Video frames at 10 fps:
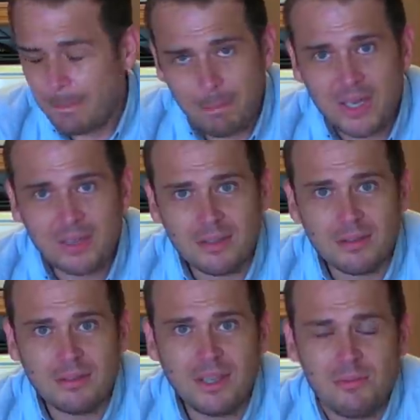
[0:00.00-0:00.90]

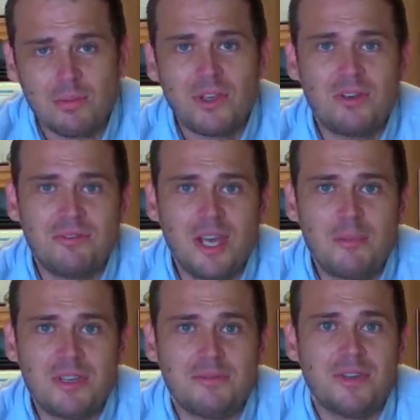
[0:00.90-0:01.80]
but they've probably got a
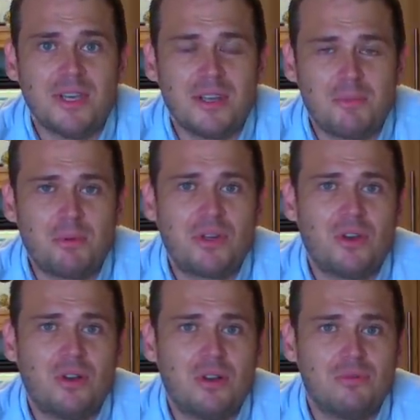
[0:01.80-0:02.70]
family to feed. They've probably
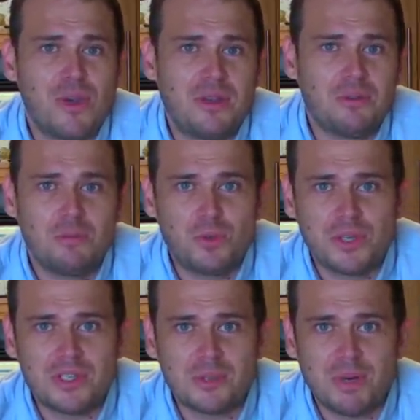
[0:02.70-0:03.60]
got rent or
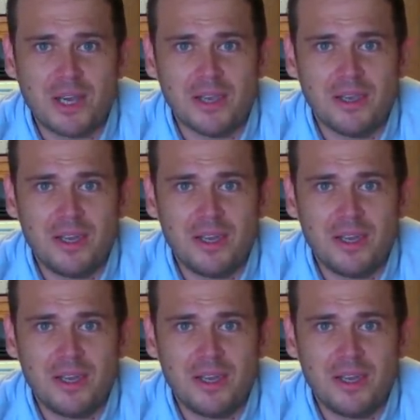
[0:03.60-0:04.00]
mortgage to pay.